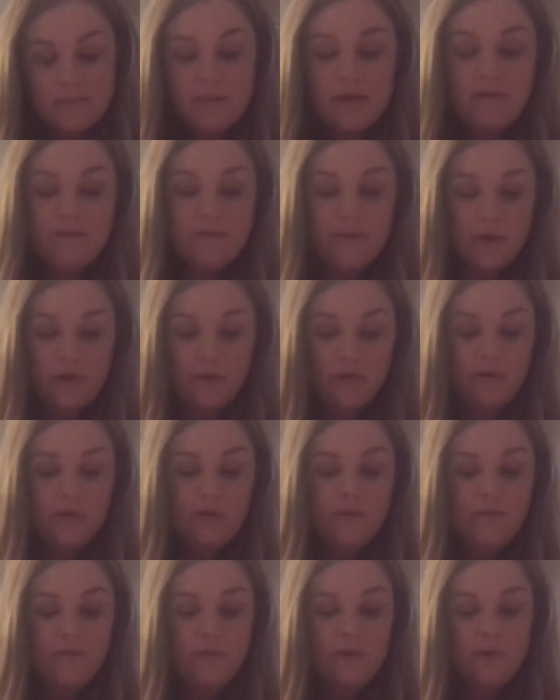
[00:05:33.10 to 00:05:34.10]
my
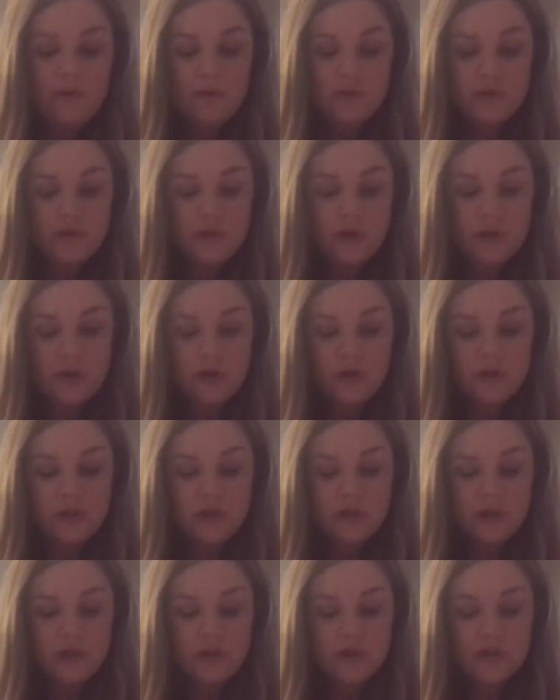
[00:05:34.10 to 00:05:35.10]
phone, phone
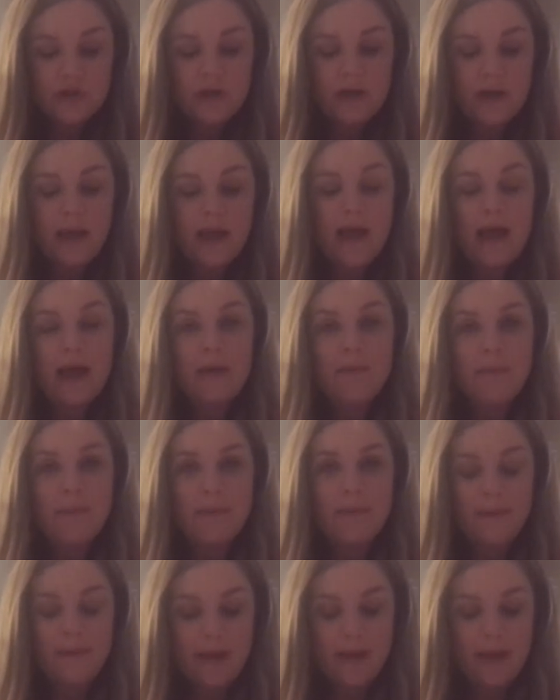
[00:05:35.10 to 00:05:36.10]
charger,
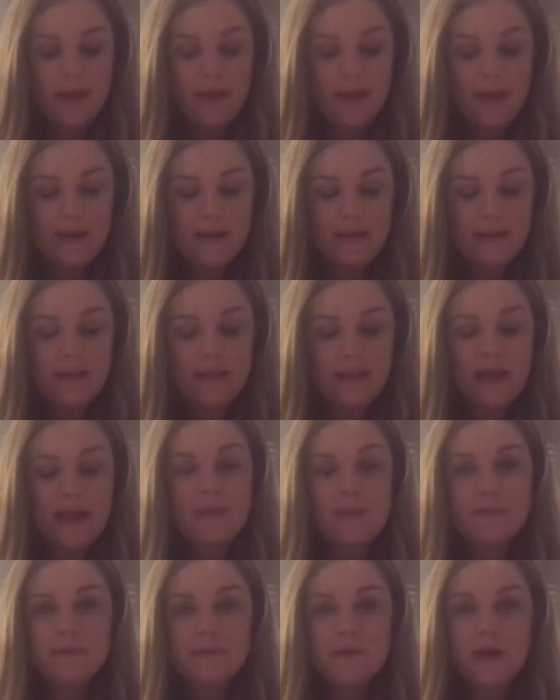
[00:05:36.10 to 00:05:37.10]
iPad,
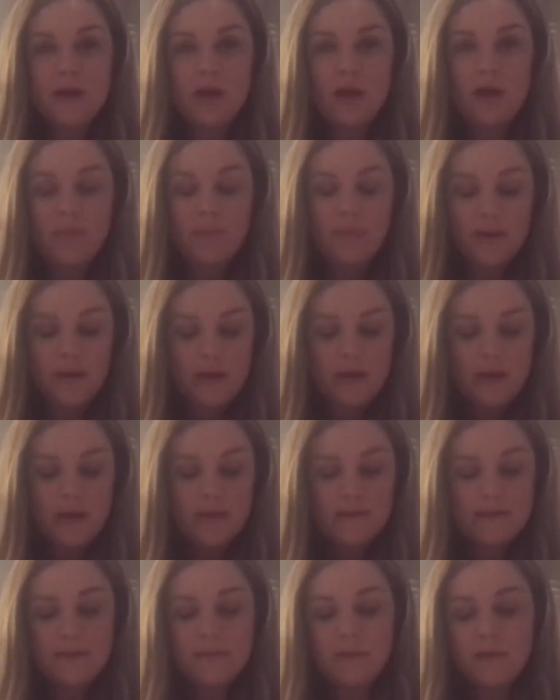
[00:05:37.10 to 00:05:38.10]
laptop,
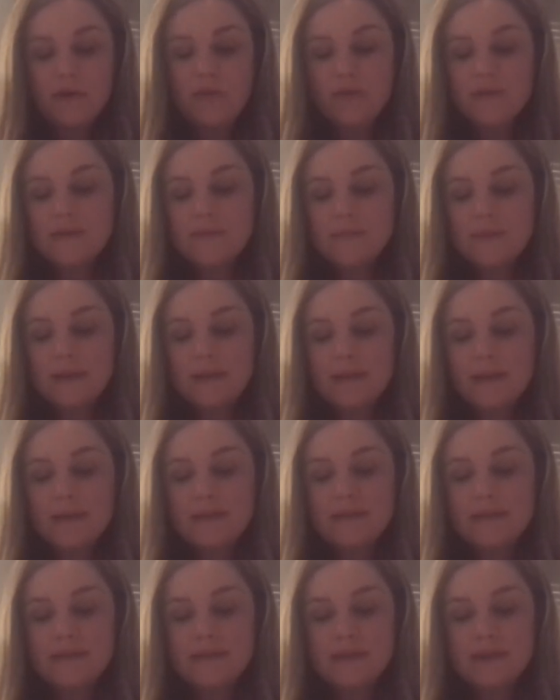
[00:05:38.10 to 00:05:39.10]
some
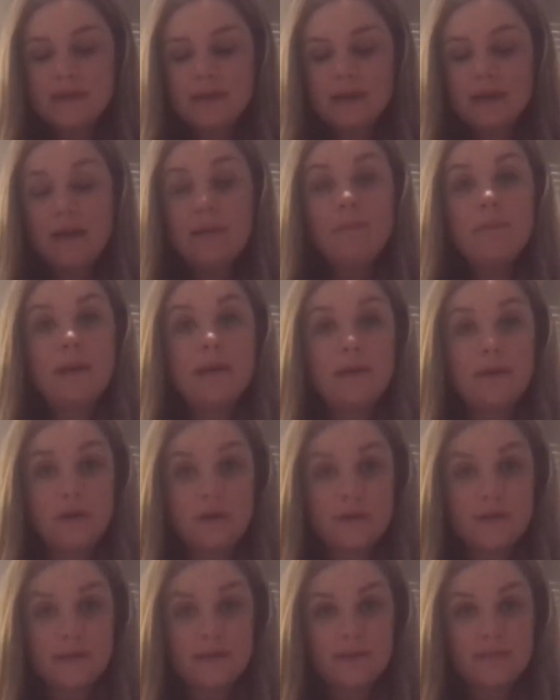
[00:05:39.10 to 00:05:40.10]
USBs, my
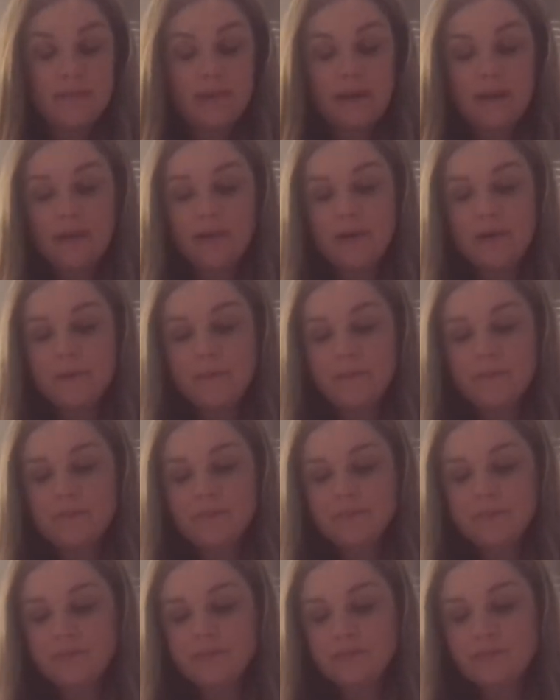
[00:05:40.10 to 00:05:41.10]
nursing pillow.
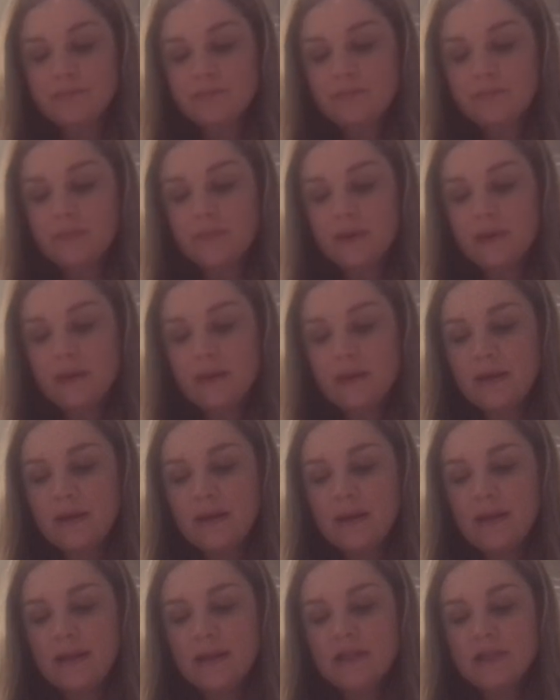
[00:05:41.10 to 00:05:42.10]

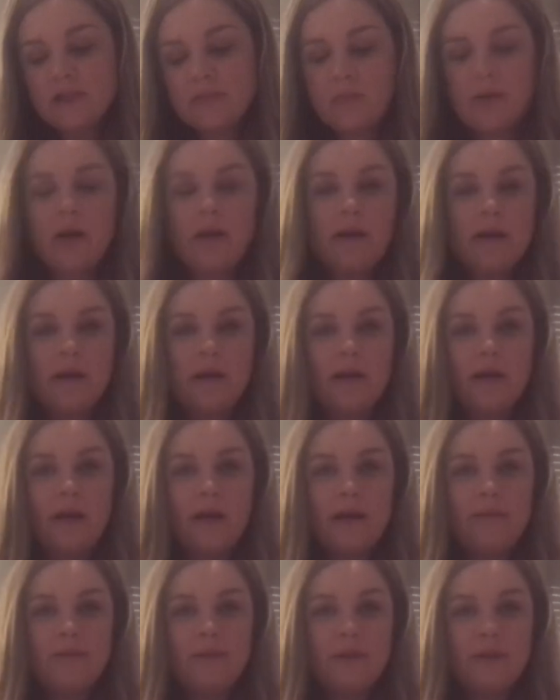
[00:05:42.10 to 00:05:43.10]
This will probably all
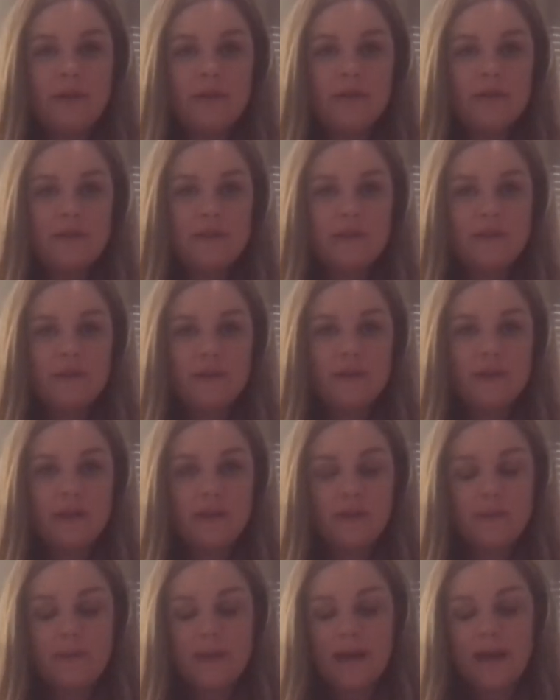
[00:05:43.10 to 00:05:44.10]
have to go into
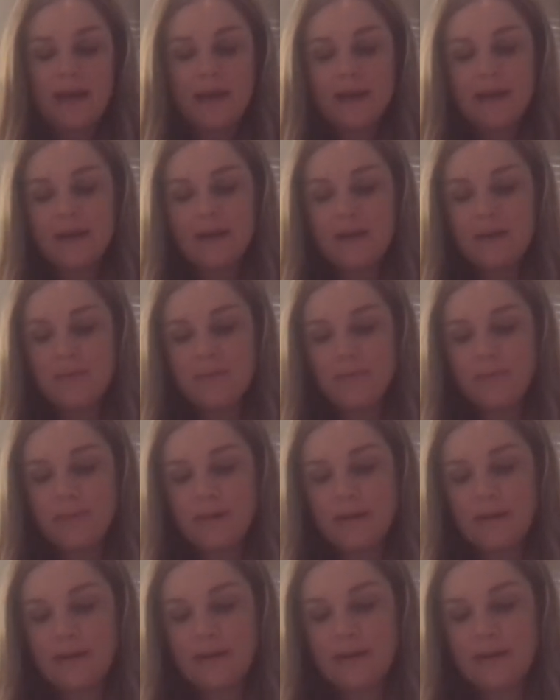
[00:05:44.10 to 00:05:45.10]
another bag,
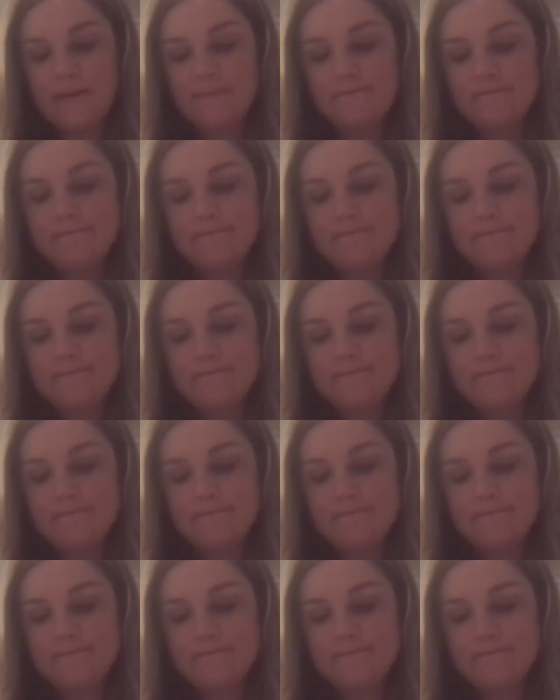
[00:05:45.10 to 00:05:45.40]
but um,